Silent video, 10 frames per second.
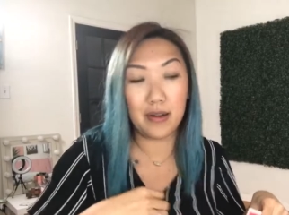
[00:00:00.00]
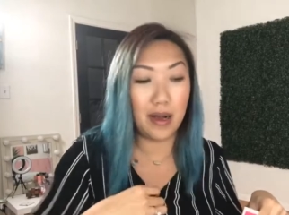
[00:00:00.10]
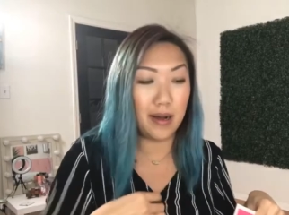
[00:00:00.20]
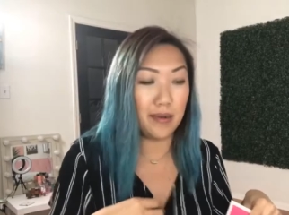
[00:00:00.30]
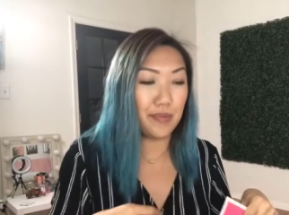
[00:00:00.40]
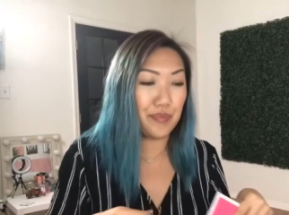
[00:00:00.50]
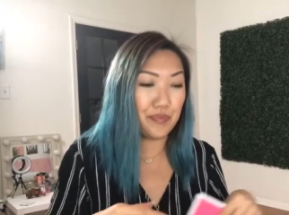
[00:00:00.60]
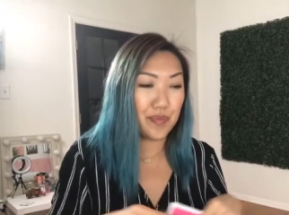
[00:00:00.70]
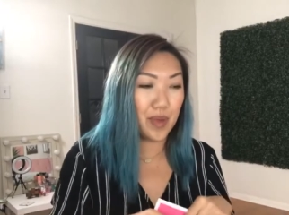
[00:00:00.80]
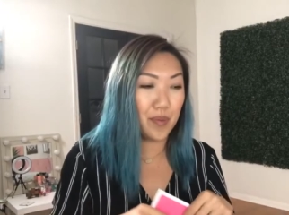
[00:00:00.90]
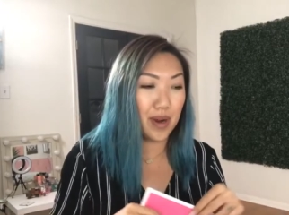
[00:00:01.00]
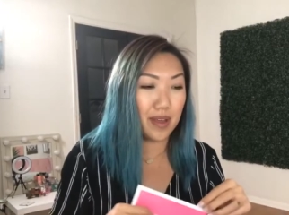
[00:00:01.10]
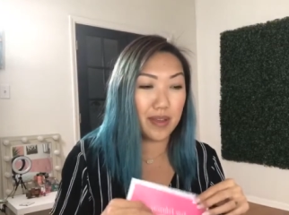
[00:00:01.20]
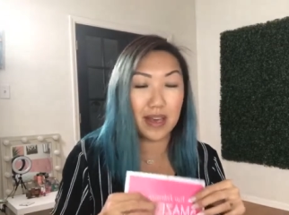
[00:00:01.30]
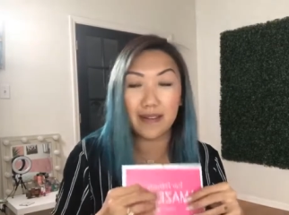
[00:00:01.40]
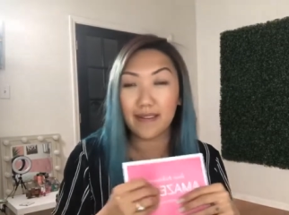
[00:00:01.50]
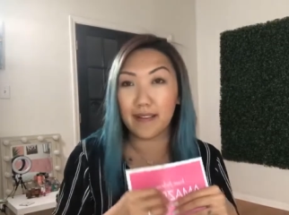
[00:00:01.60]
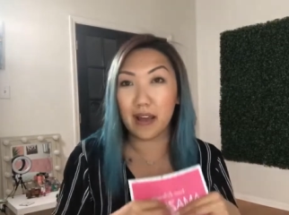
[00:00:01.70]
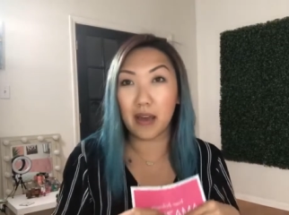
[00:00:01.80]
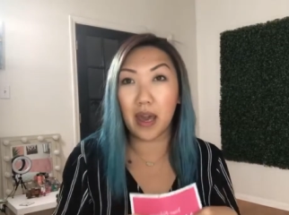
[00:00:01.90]
Um, one of the things
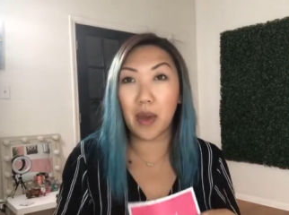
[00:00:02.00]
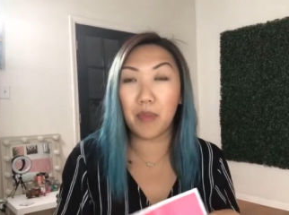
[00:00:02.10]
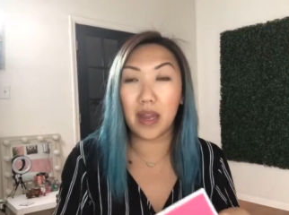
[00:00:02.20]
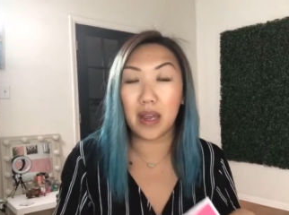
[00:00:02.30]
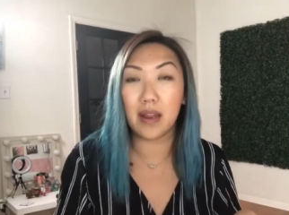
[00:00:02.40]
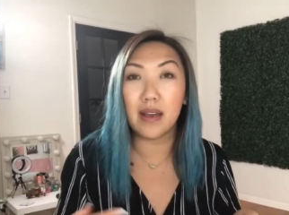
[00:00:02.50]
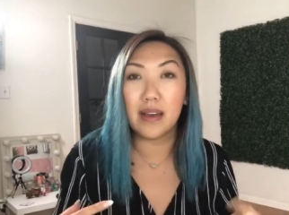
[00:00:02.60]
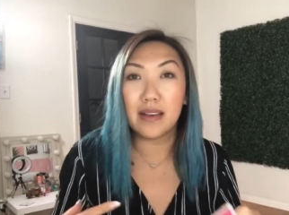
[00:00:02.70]
that came in it